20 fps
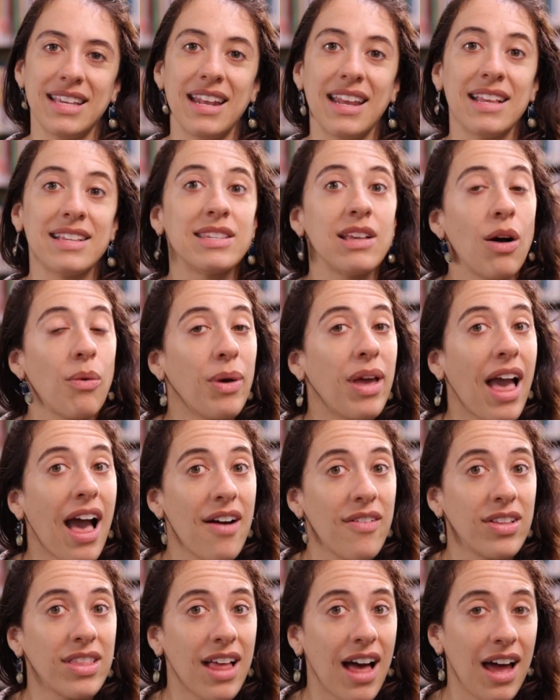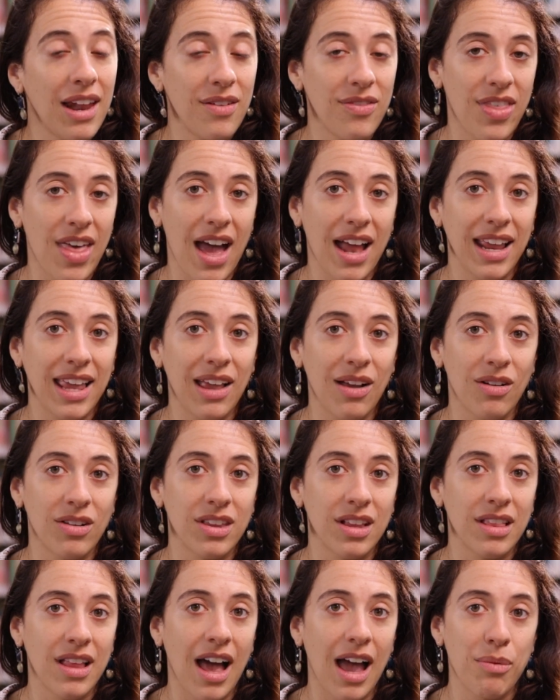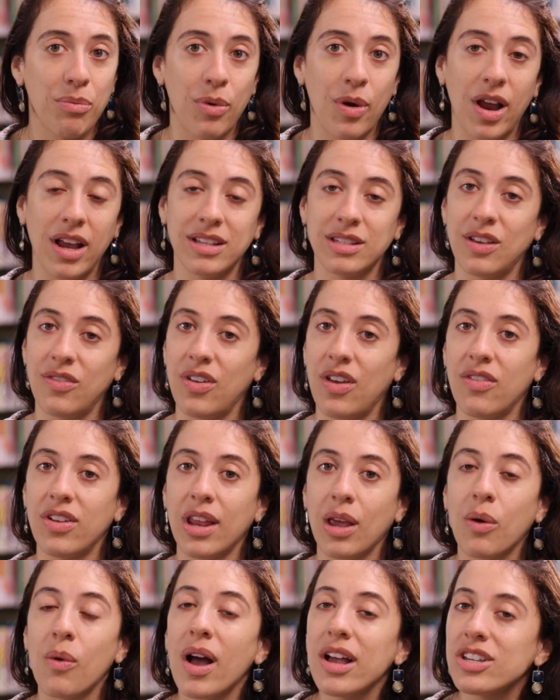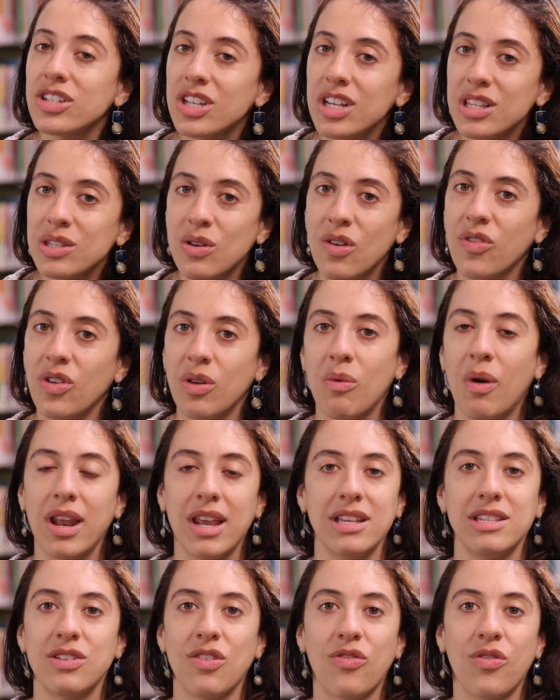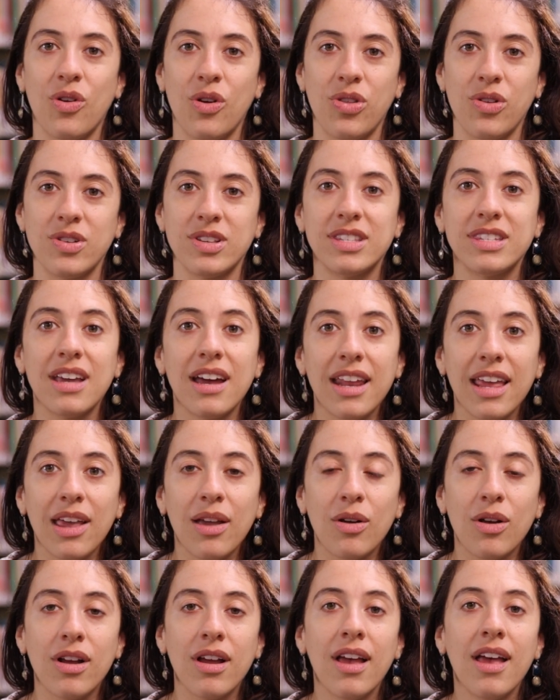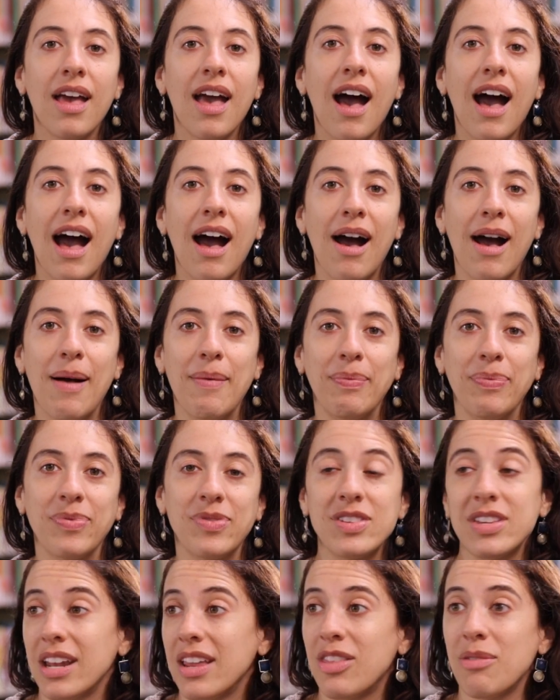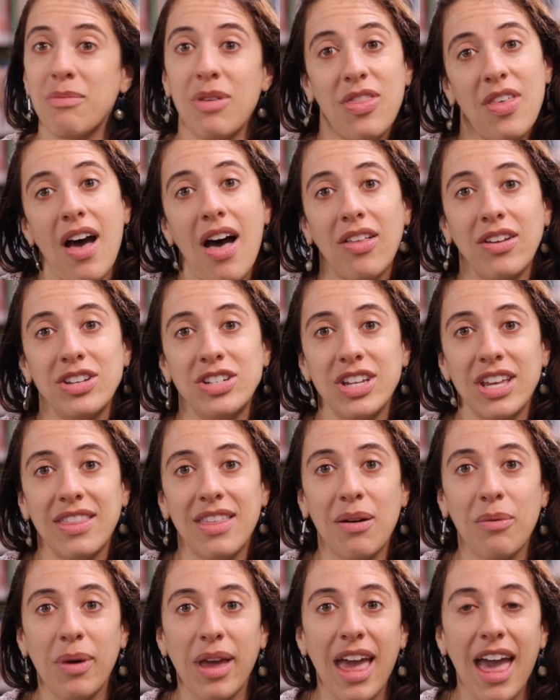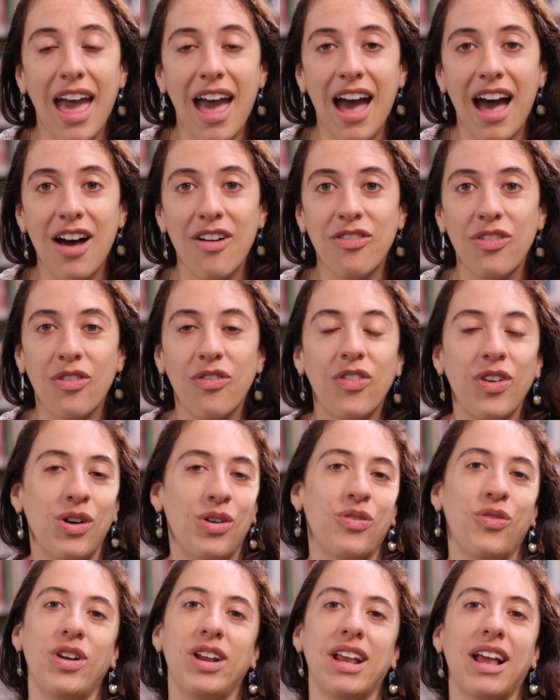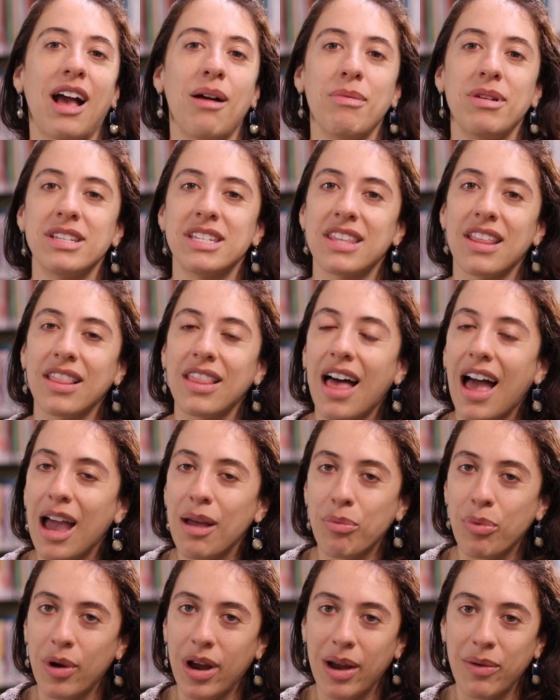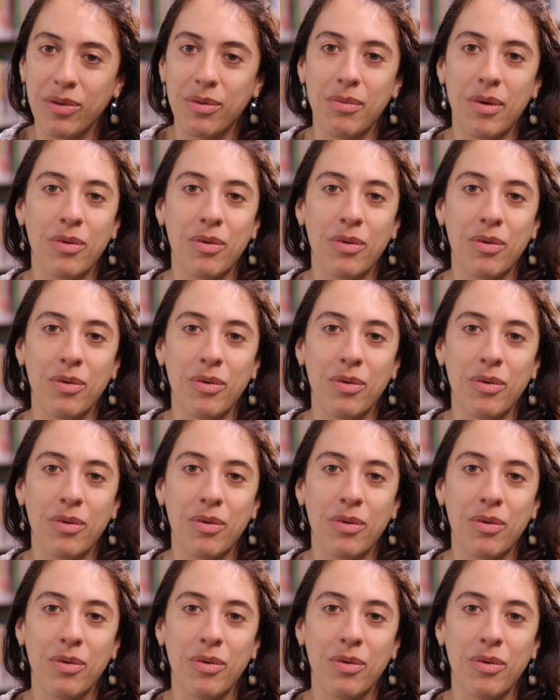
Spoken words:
And we have a lot of that here in the library. So if you have any questions or if you wanted to further study or study the mythology that we have, feel free to come into the library.